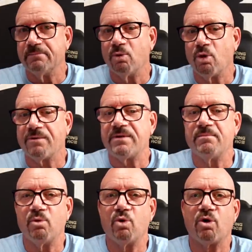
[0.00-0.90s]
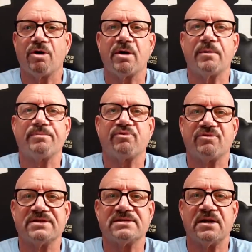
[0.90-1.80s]
more and more
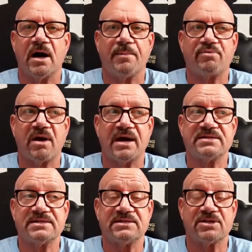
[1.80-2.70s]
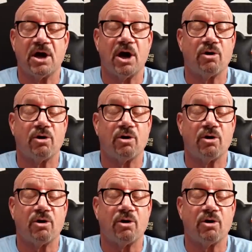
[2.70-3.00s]
prison uprisings